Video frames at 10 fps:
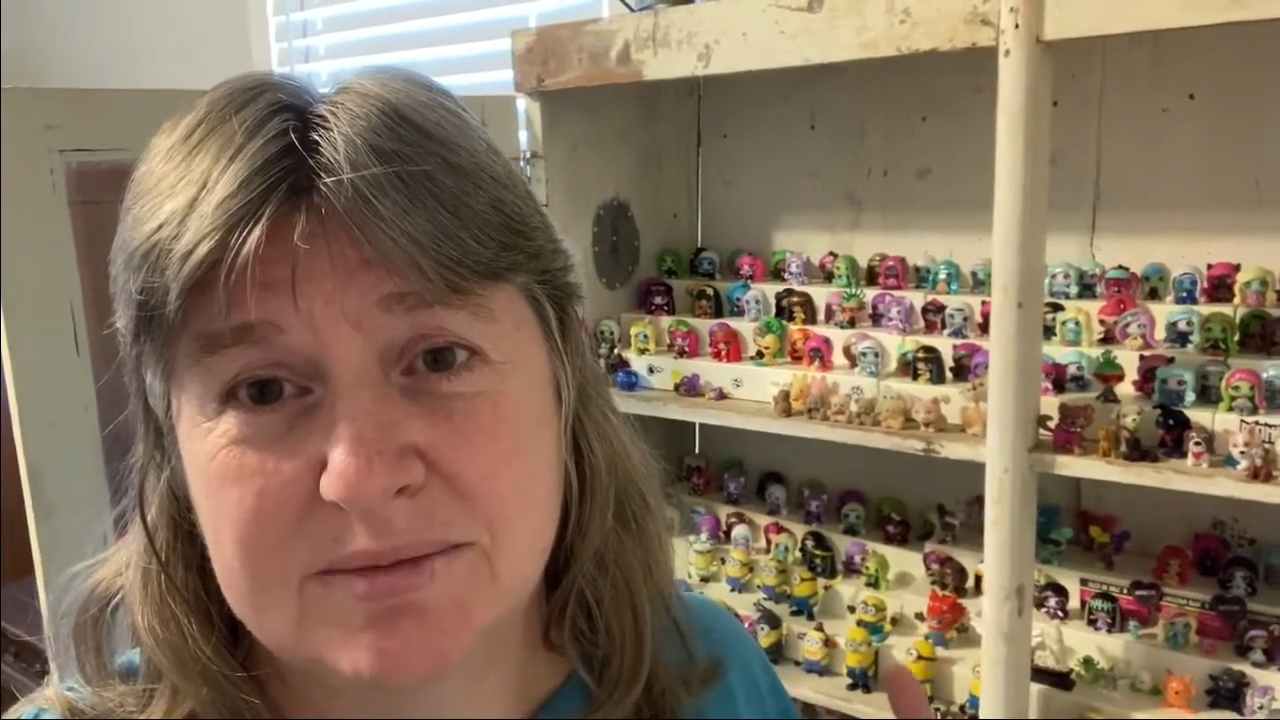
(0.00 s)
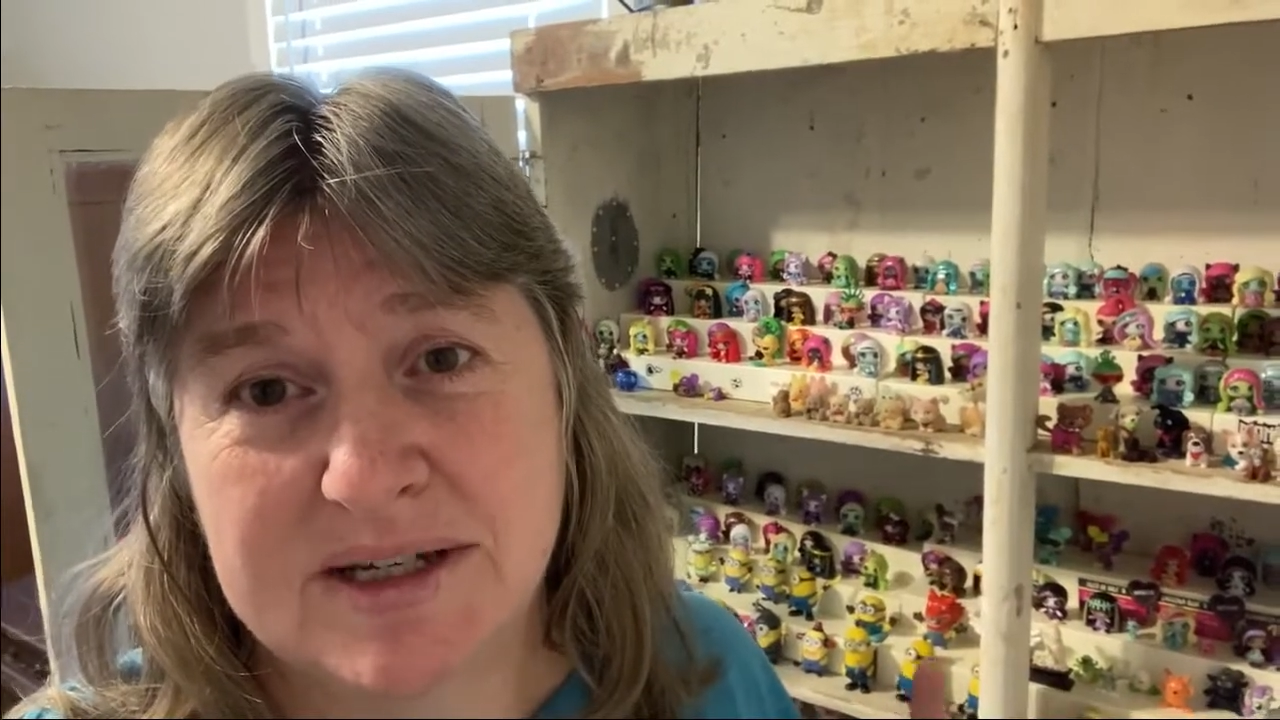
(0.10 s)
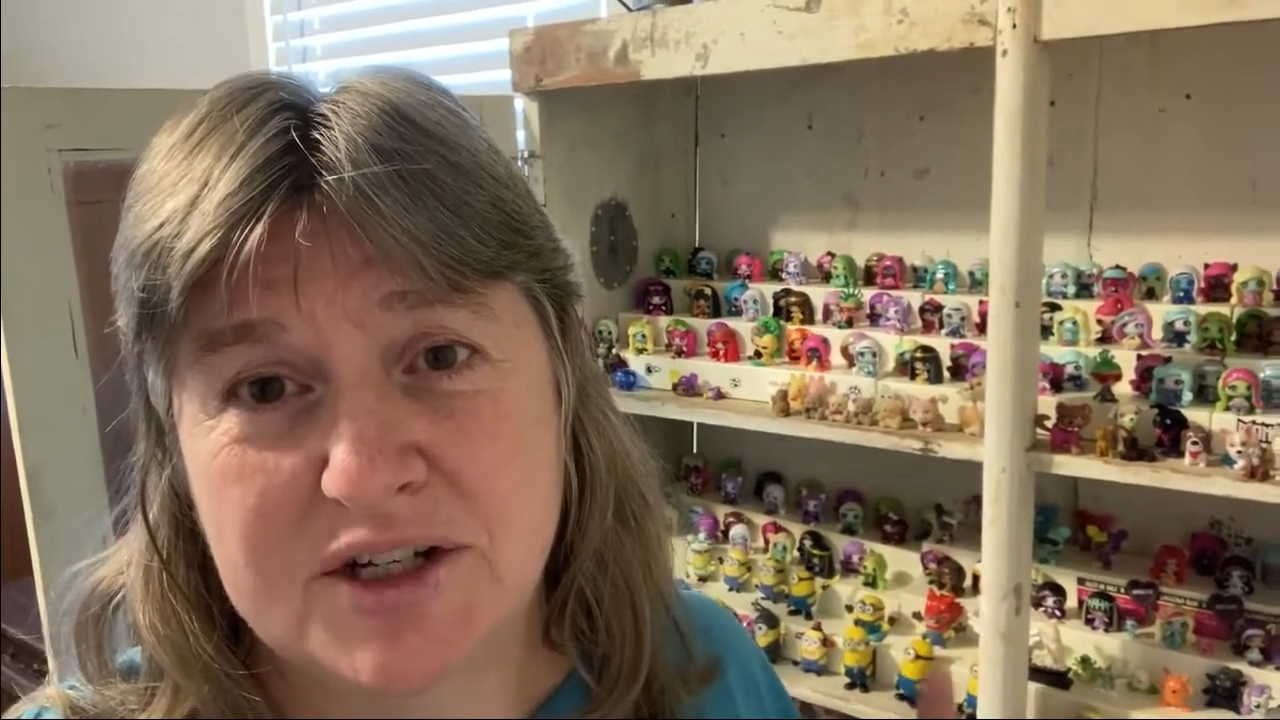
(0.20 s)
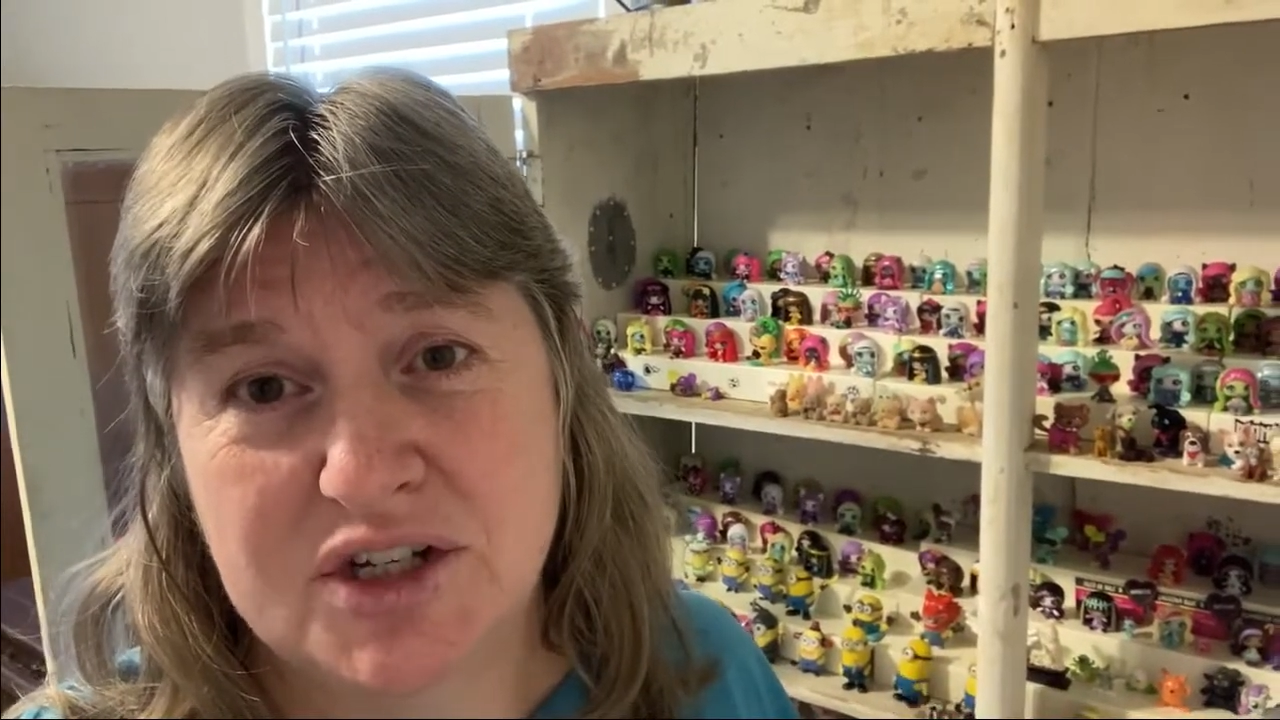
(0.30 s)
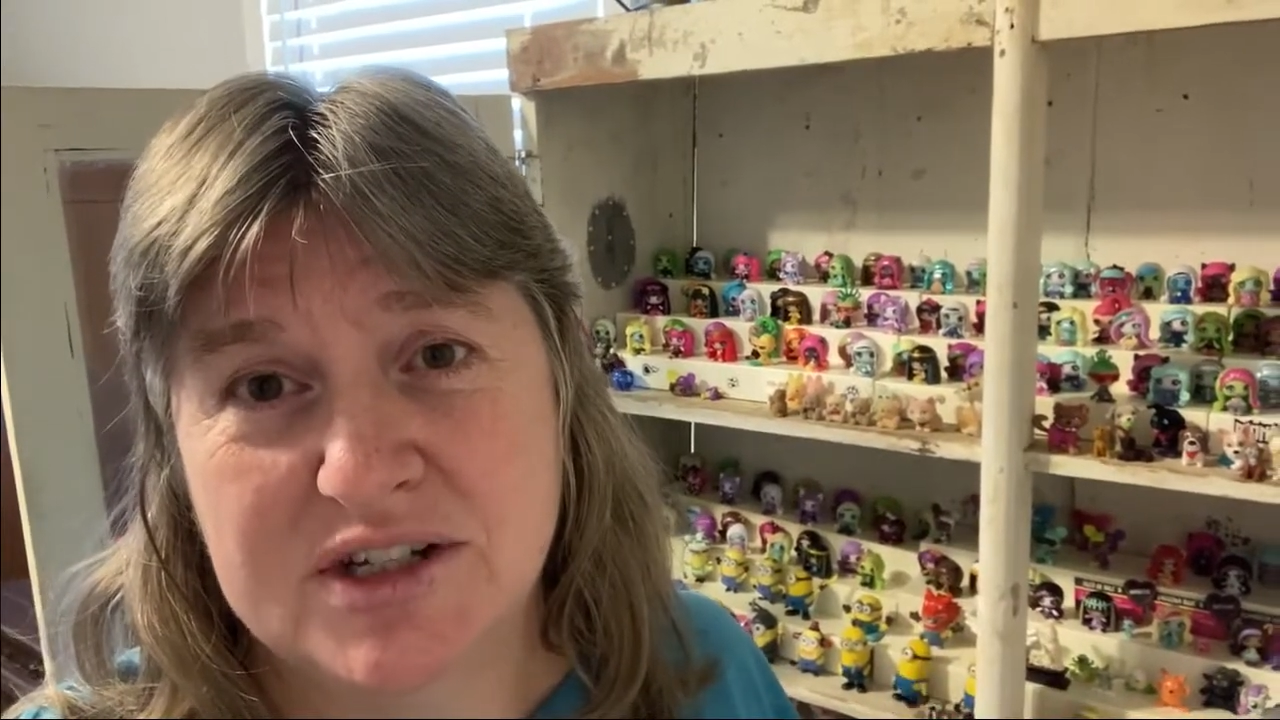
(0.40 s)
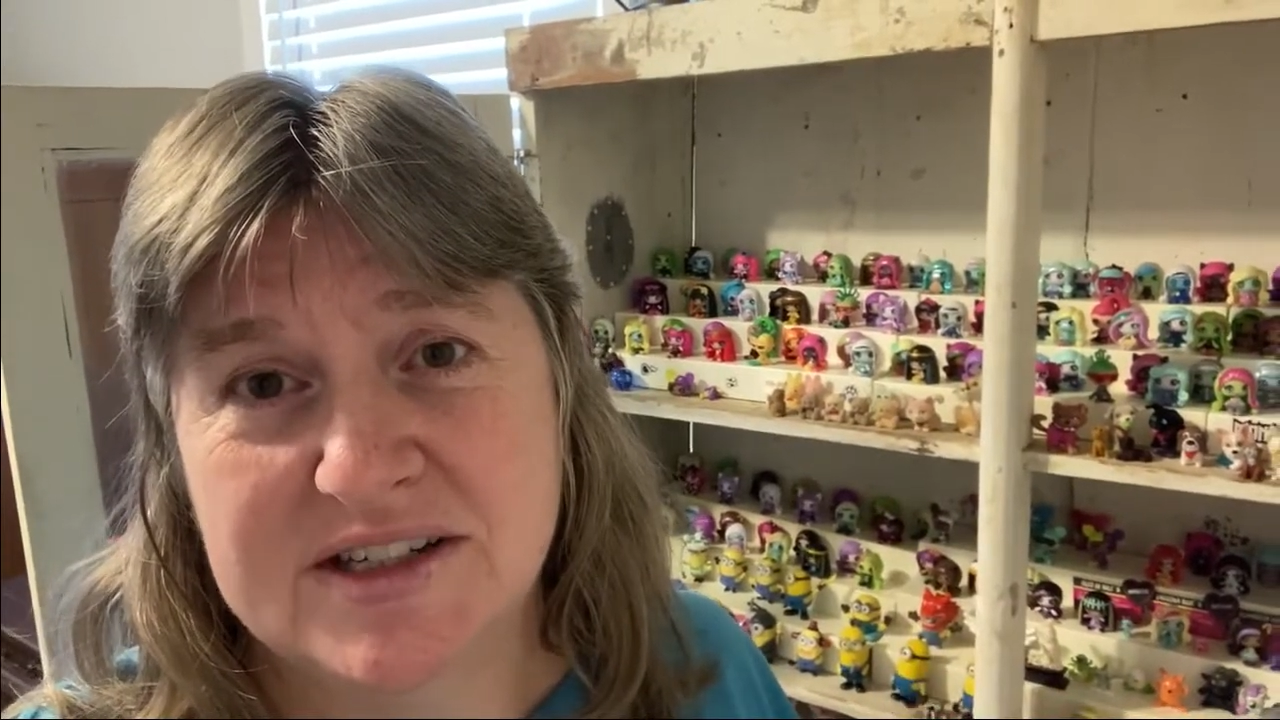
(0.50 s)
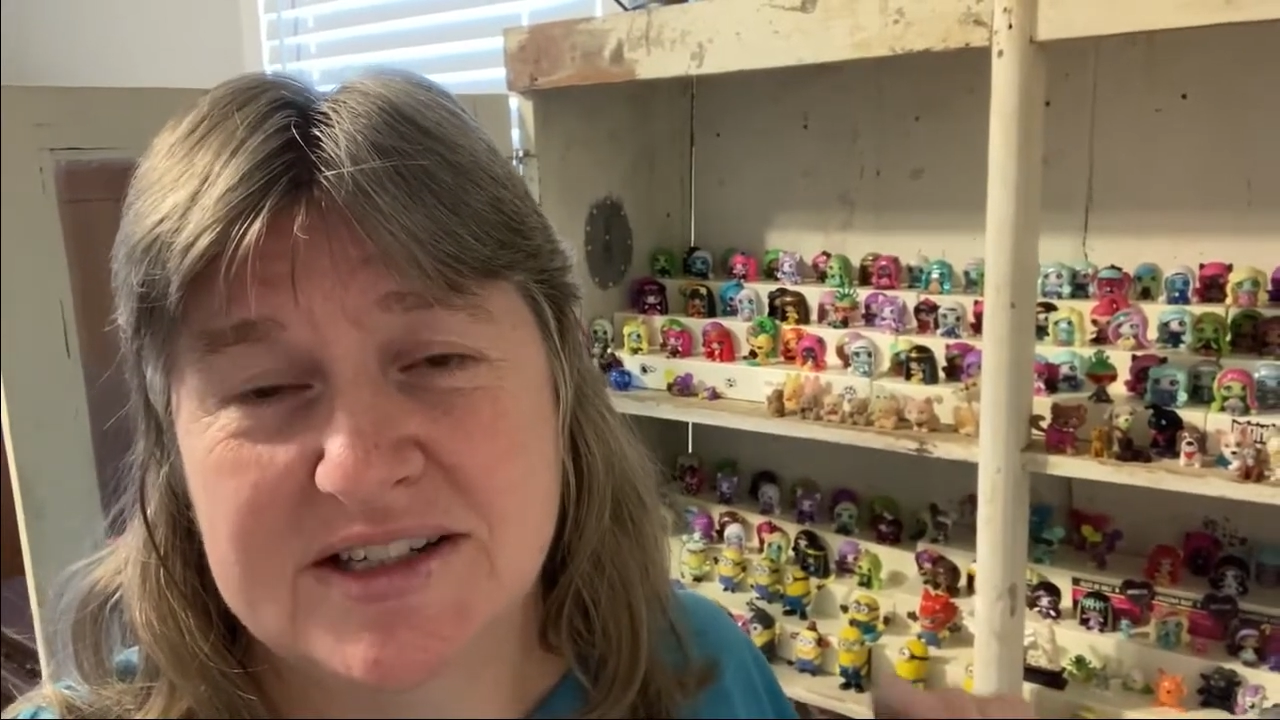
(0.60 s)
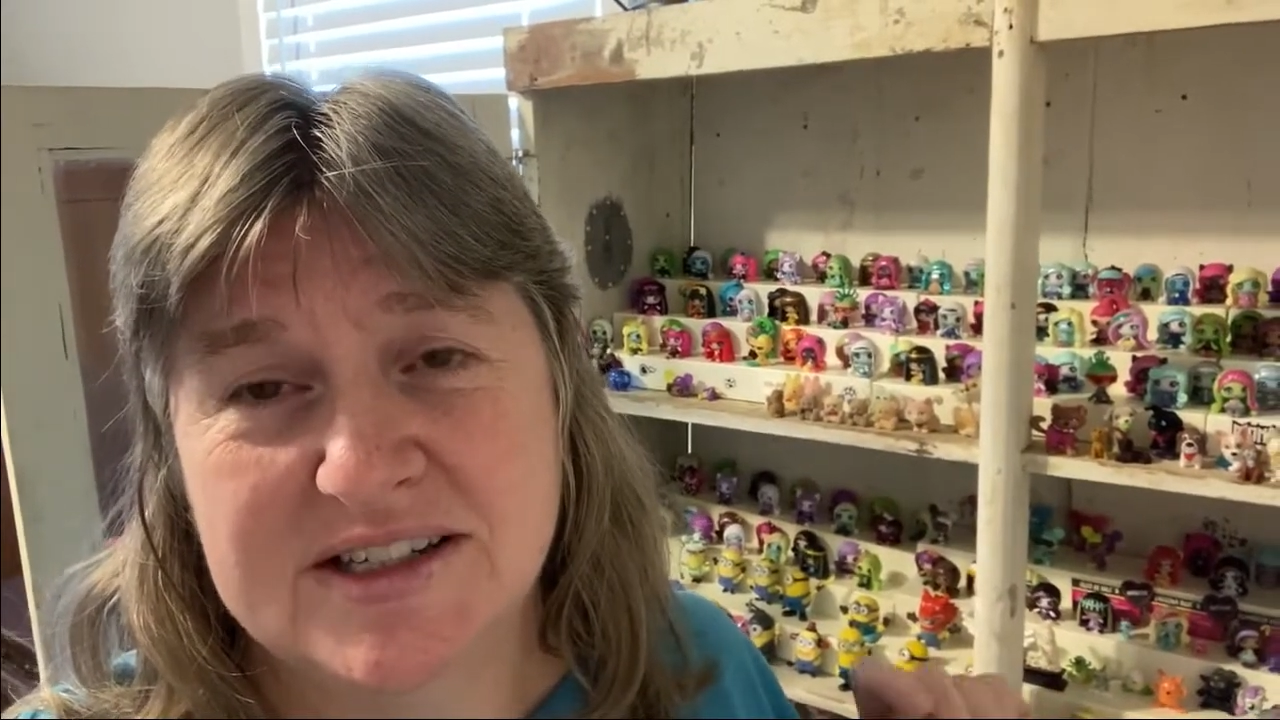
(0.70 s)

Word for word: minions